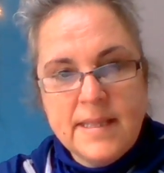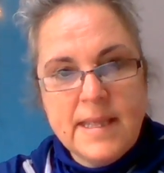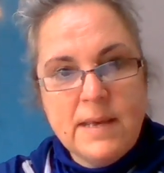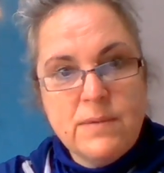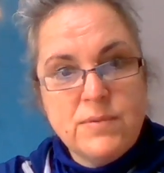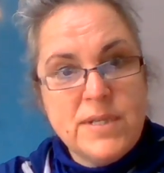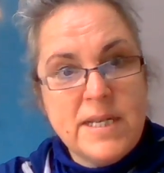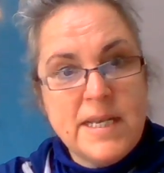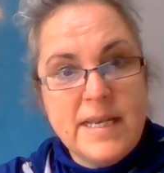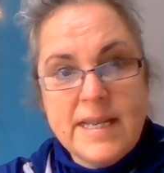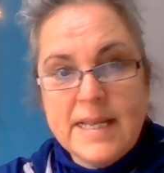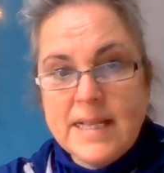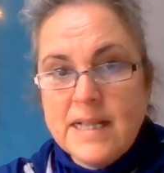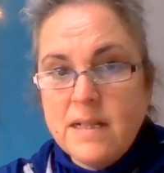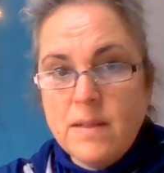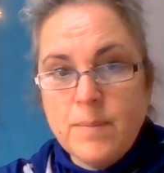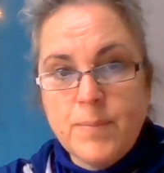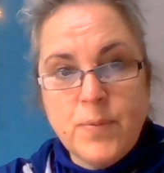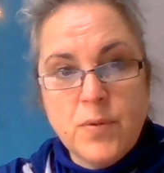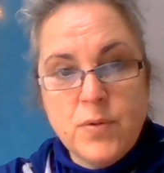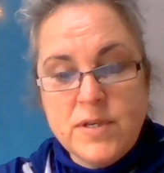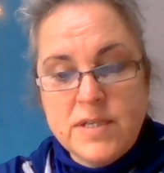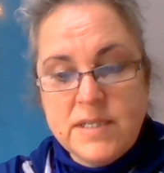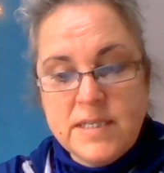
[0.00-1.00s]
There was little
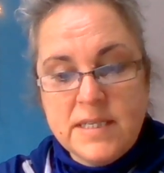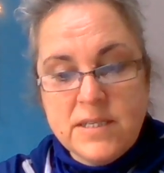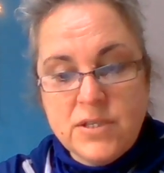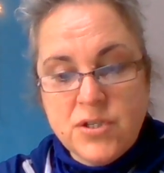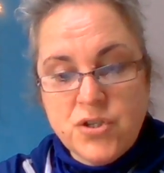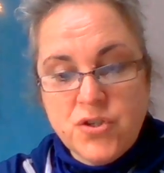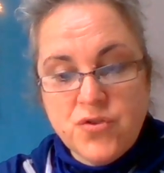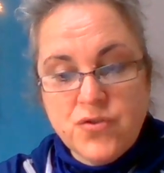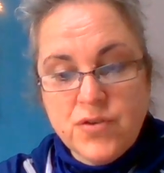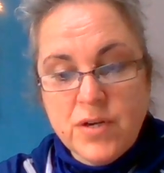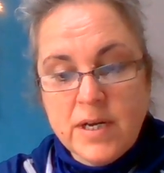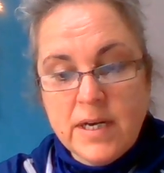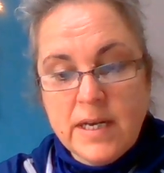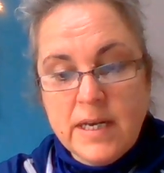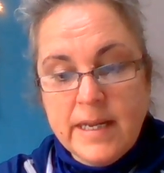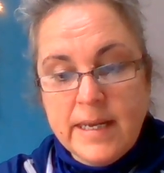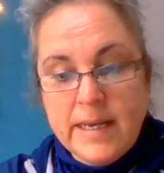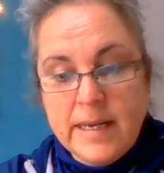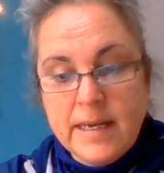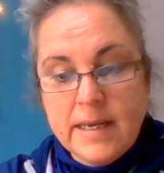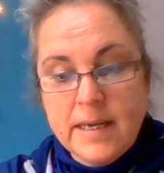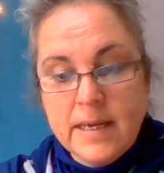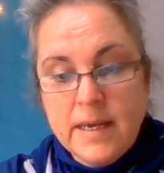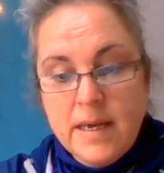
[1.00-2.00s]
point in
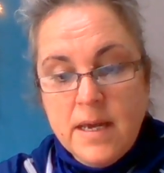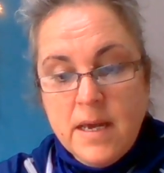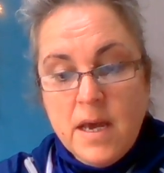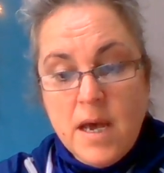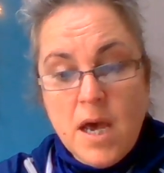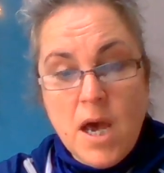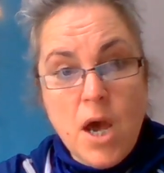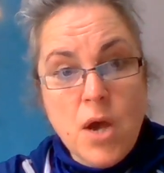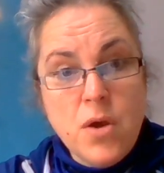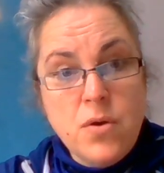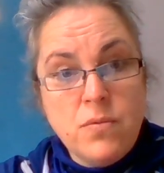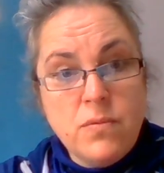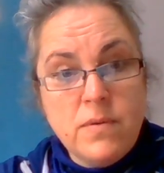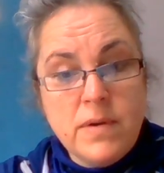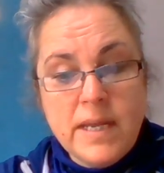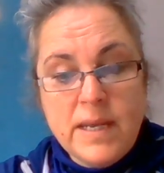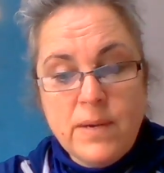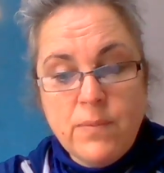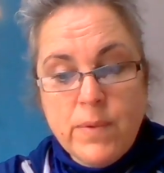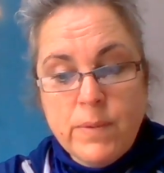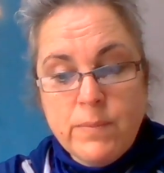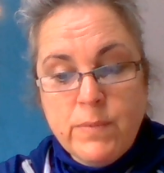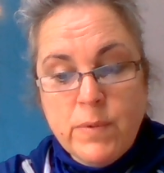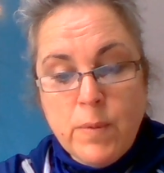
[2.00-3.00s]
struggling,
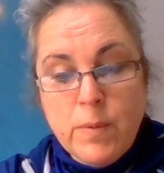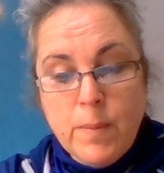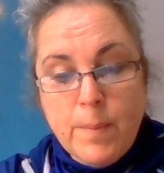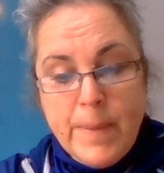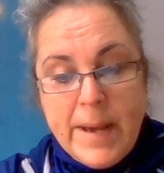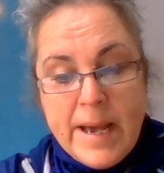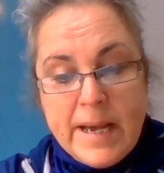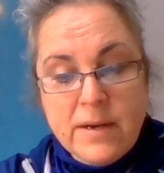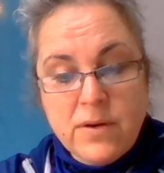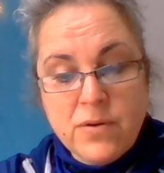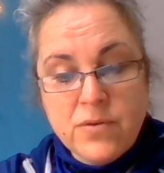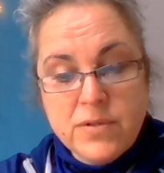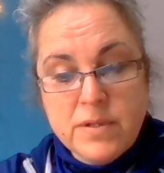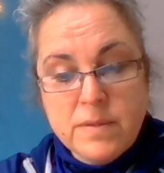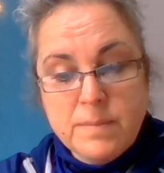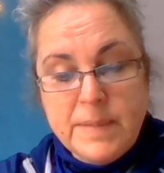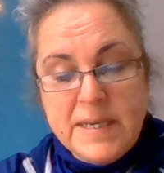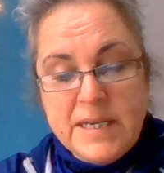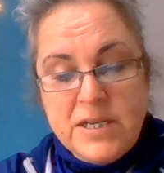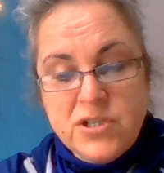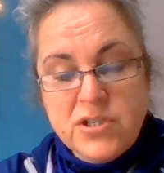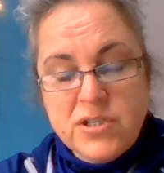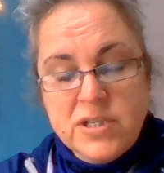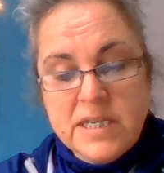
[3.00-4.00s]
only when we were back on the
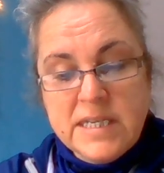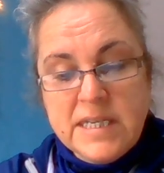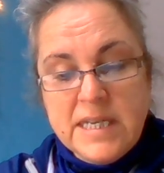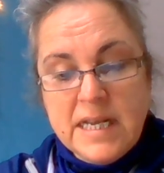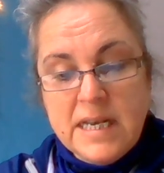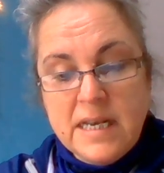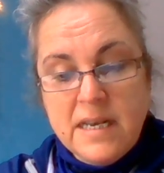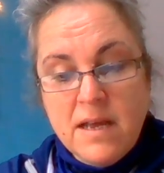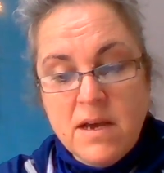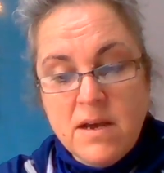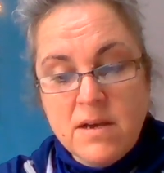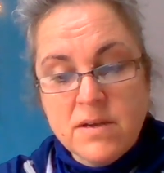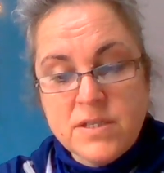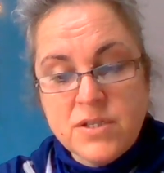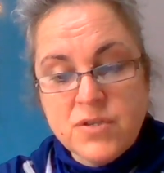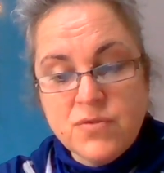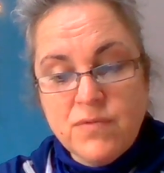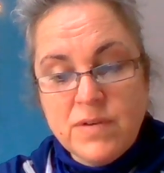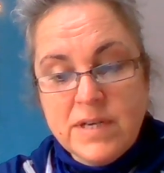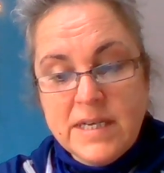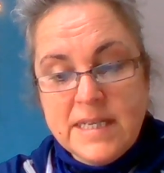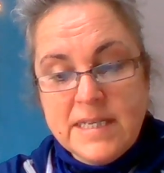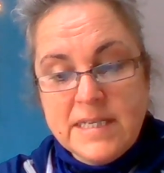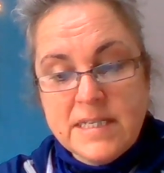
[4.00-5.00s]
beach did he at last
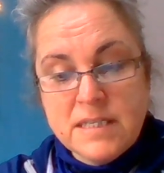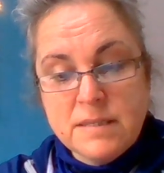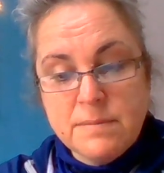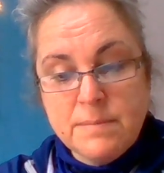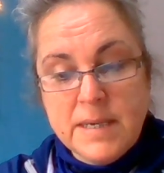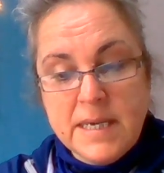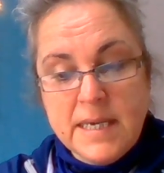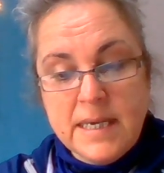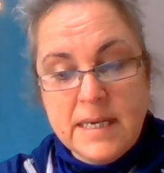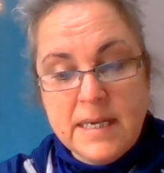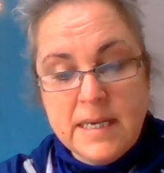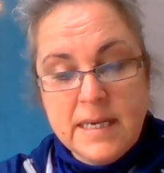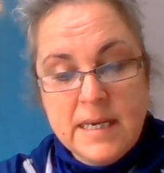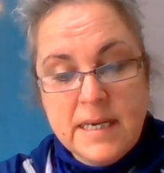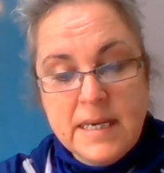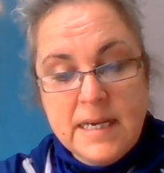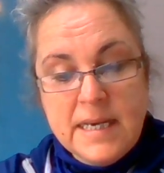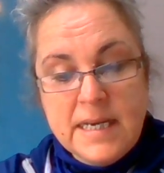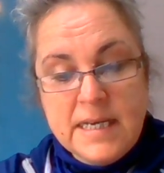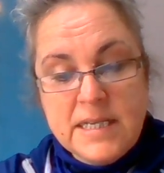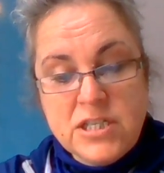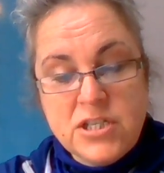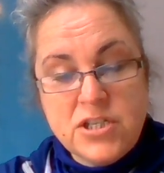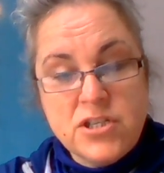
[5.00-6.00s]
release me.
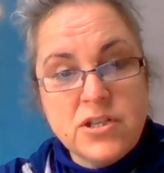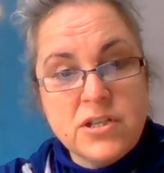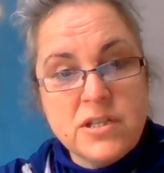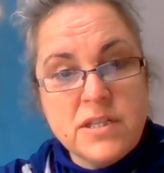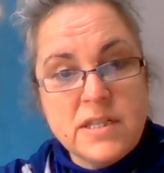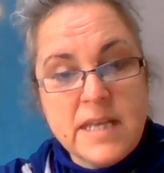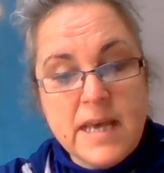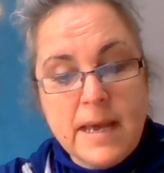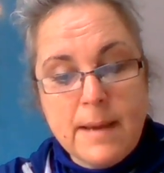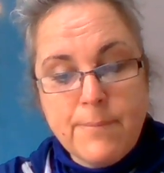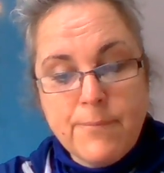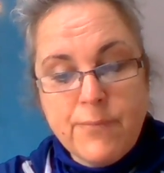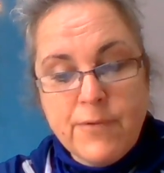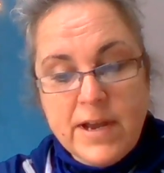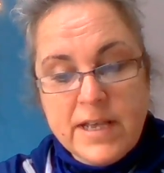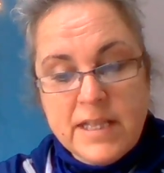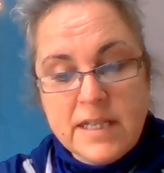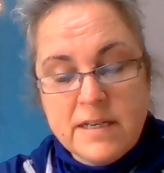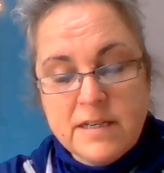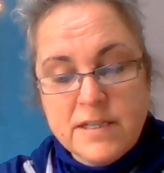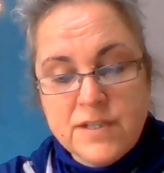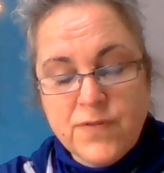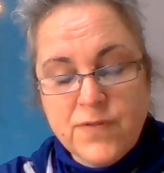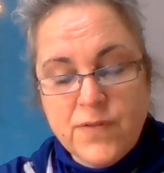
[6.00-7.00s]
He stood there
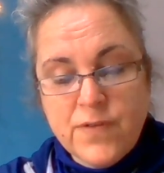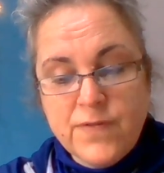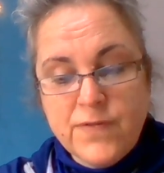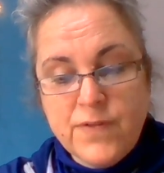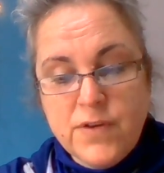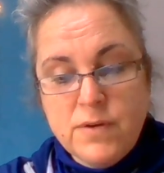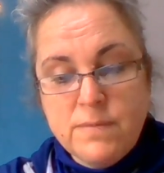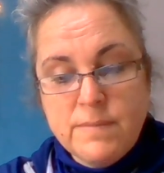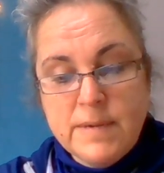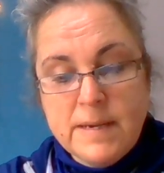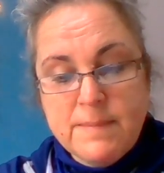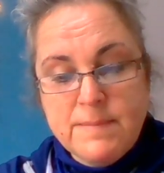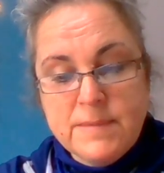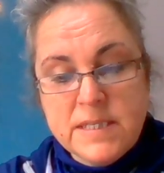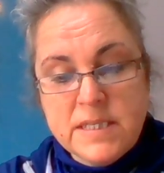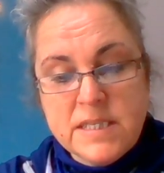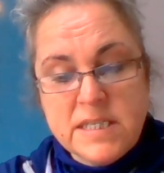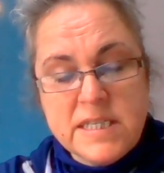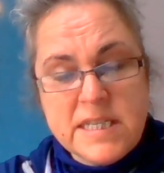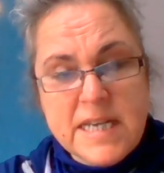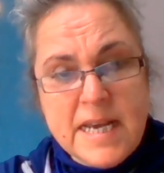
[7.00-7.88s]
breathless for a few moments.